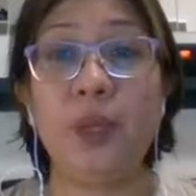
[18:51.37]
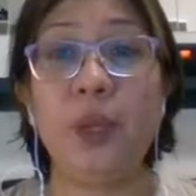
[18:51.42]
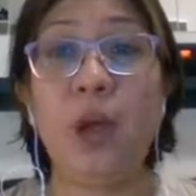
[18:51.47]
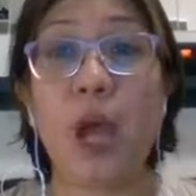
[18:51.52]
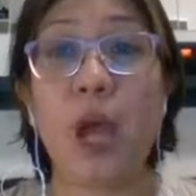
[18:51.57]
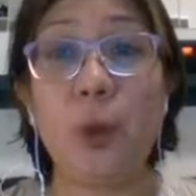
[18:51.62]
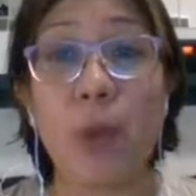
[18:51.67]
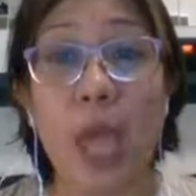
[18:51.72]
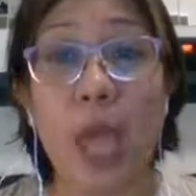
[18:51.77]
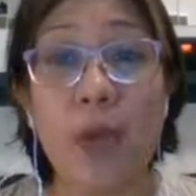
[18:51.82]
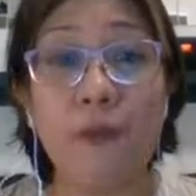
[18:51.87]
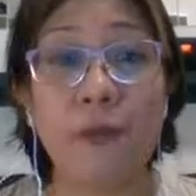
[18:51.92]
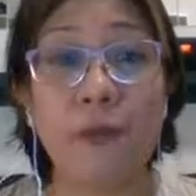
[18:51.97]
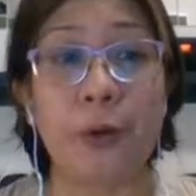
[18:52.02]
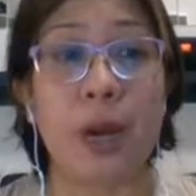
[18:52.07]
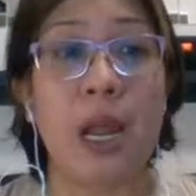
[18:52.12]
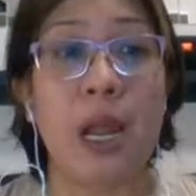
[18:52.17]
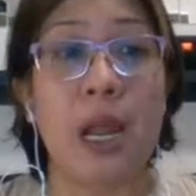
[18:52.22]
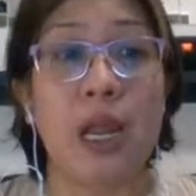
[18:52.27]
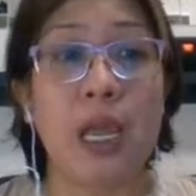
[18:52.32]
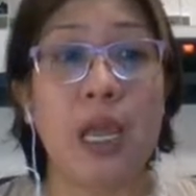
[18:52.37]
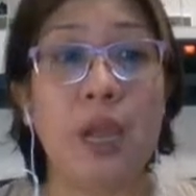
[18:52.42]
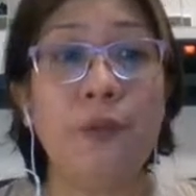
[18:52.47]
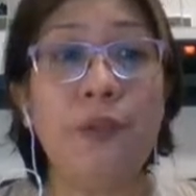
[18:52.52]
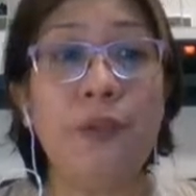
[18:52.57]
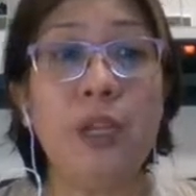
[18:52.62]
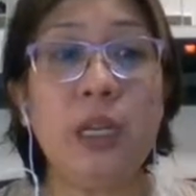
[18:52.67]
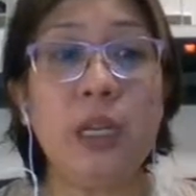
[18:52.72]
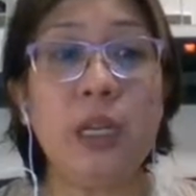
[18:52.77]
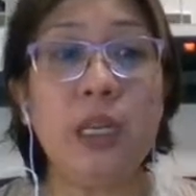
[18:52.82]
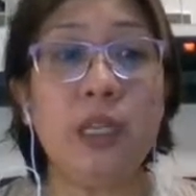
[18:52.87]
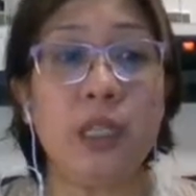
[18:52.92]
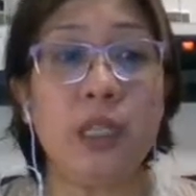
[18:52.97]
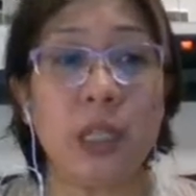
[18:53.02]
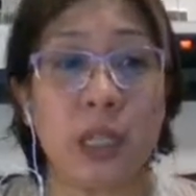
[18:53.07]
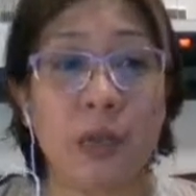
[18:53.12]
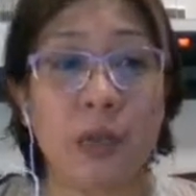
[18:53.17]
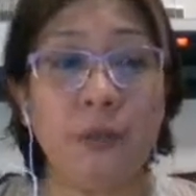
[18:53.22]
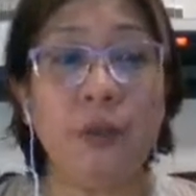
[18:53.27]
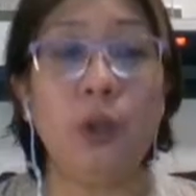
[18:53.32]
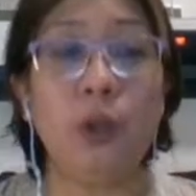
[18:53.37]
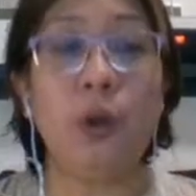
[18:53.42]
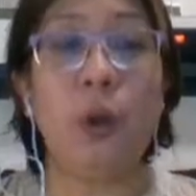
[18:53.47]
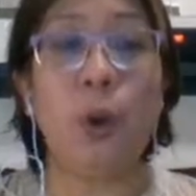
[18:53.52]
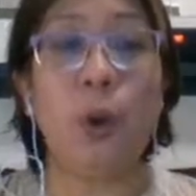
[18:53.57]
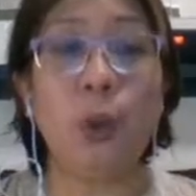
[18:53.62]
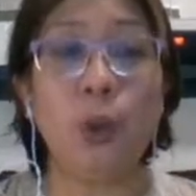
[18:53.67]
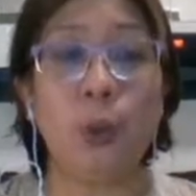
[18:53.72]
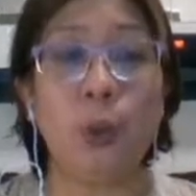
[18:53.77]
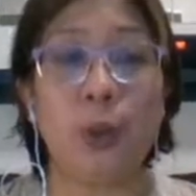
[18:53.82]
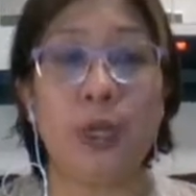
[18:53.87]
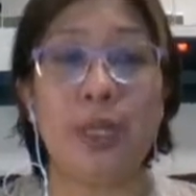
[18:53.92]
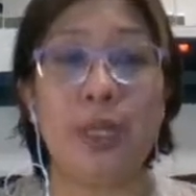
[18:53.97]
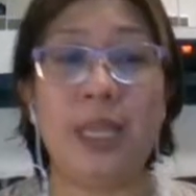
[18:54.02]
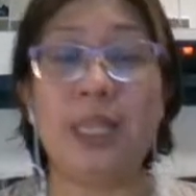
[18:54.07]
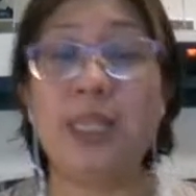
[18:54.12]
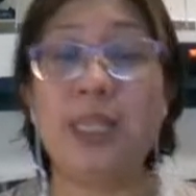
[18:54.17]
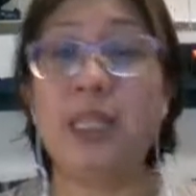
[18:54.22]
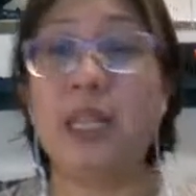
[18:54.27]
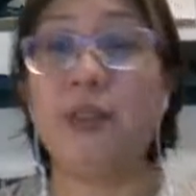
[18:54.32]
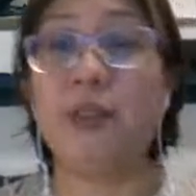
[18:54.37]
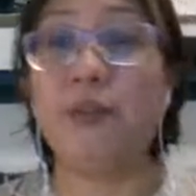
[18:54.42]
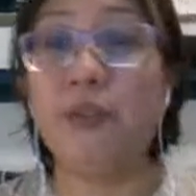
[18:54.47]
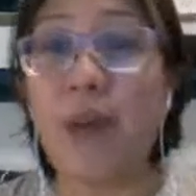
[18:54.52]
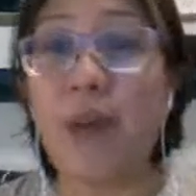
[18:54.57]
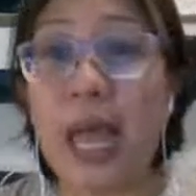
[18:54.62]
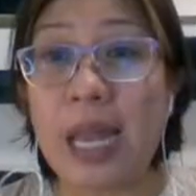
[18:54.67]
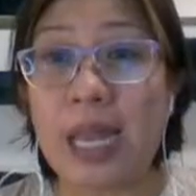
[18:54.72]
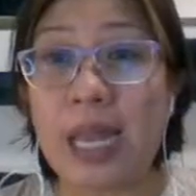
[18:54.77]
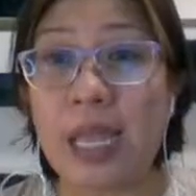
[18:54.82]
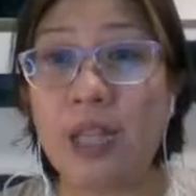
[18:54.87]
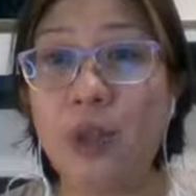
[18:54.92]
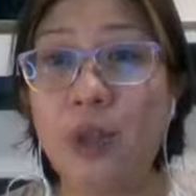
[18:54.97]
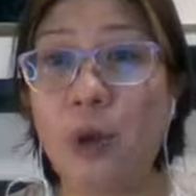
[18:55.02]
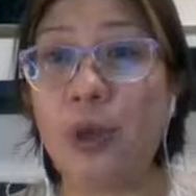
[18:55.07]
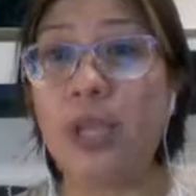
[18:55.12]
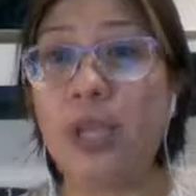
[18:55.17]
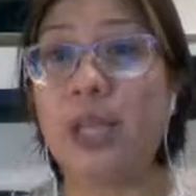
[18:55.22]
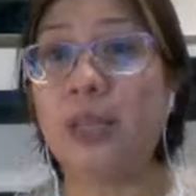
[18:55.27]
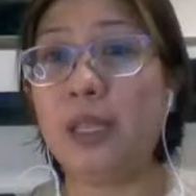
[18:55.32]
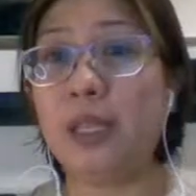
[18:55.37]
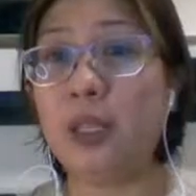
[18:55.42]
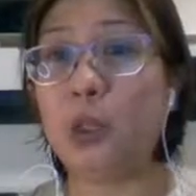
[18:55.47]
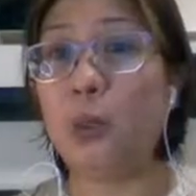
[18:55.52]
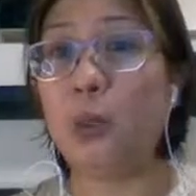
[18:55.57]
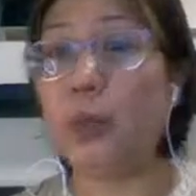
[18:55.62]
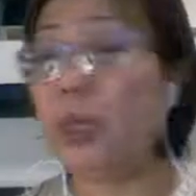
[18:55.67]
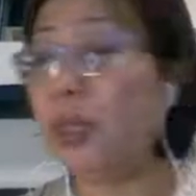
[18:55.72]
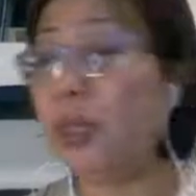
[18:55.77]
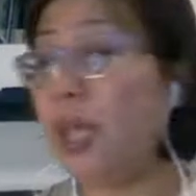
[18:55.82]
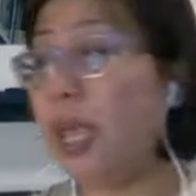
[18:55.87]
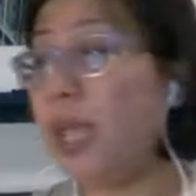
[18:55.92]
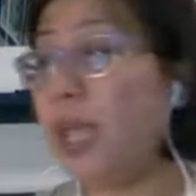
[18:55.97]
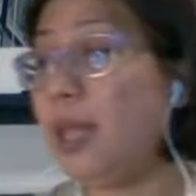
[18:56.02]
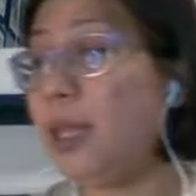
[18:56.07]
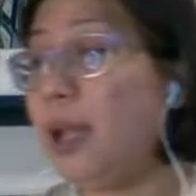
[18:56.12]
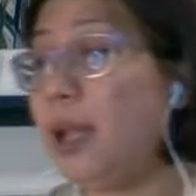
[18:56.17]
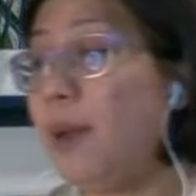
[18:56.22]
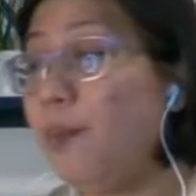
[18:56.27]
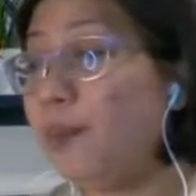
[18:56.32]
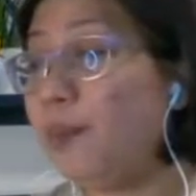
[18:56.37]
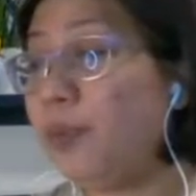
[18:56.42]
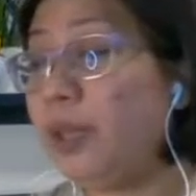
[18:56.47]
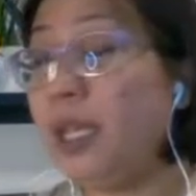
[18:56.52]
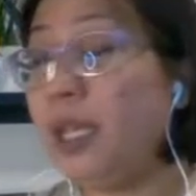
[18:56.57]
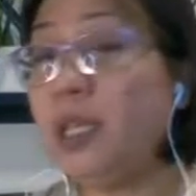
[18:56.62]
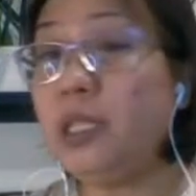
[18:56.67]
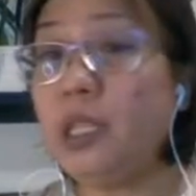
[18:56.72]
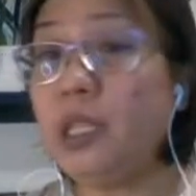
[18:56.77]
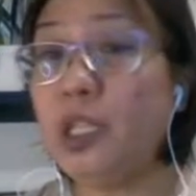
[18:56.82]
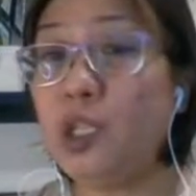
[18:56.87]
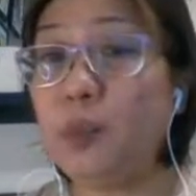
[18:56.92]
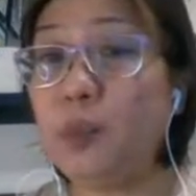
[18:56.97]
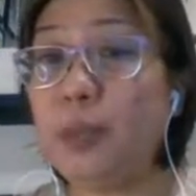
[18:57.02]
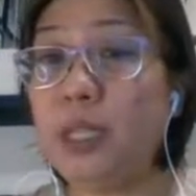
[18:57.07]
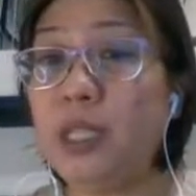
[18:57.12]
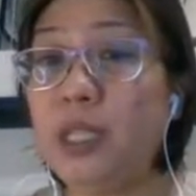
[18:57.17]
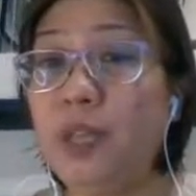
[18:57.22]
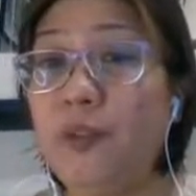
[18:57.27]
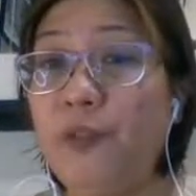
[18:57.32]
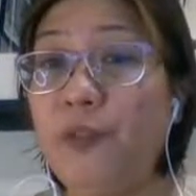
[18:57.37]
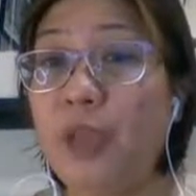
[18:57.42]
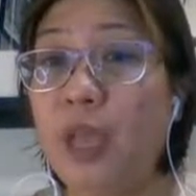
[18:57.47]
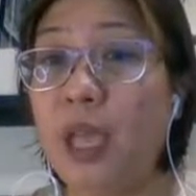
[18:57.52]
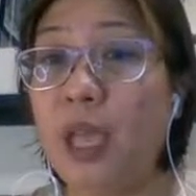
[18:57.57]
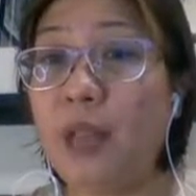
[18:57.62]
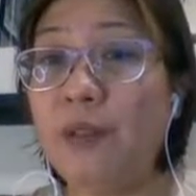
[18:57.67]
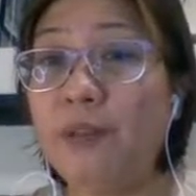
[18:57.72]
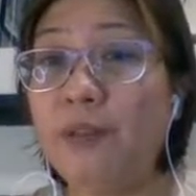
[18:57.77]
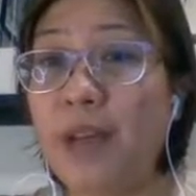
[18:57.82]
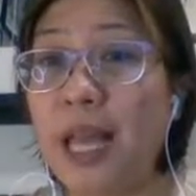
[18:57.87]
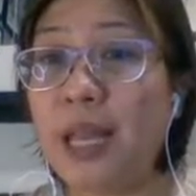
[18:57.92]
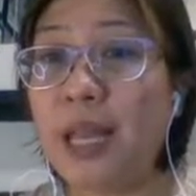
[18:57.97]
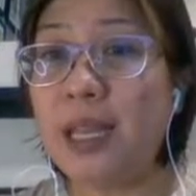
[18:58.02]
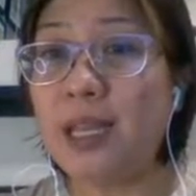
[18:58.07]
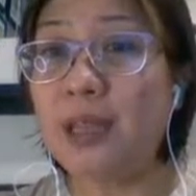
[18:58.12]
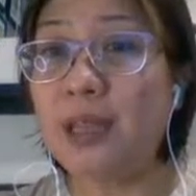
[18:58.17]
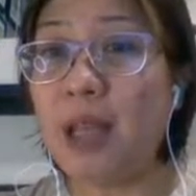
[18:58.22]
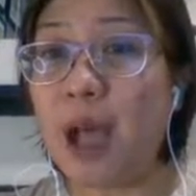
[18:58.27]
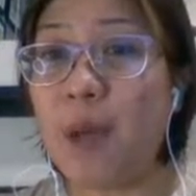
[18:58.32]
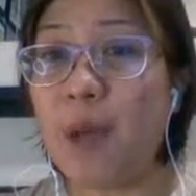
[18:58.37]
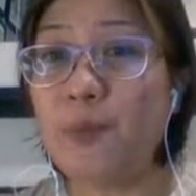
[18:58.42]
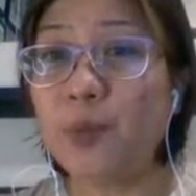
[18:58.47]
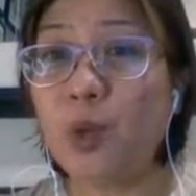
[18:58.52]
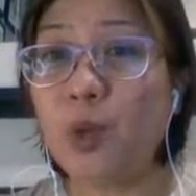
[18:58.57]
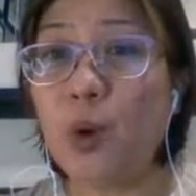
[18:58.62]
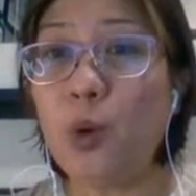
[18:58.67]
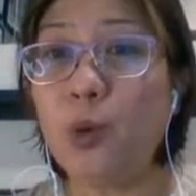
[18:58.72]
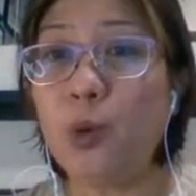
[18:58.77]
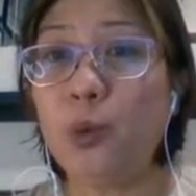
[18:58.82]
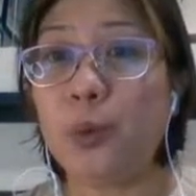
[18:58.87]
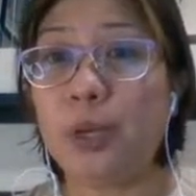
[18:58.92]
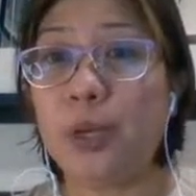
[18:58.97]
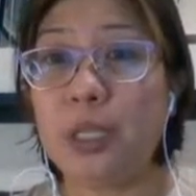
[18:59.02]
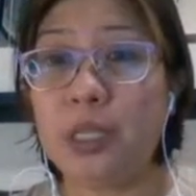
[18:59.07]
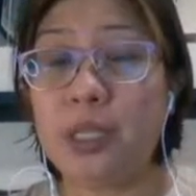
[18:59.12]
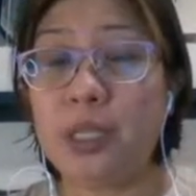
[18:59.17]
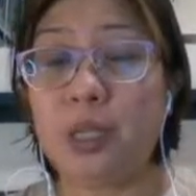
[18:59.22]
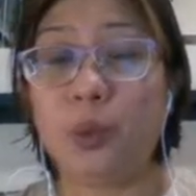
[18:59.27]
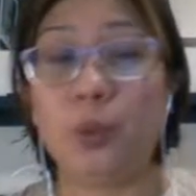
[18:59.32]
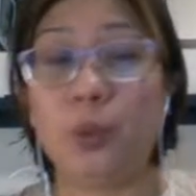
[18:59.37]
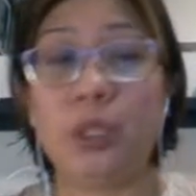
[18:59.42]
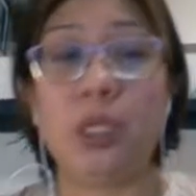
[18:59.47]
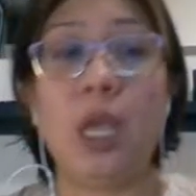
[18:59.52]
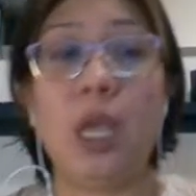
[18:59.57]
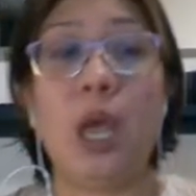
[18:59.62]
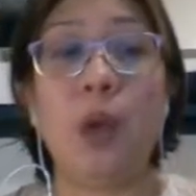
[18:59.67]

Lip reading: However, if the received code word is not valid, or it is within this specific invalid code words that was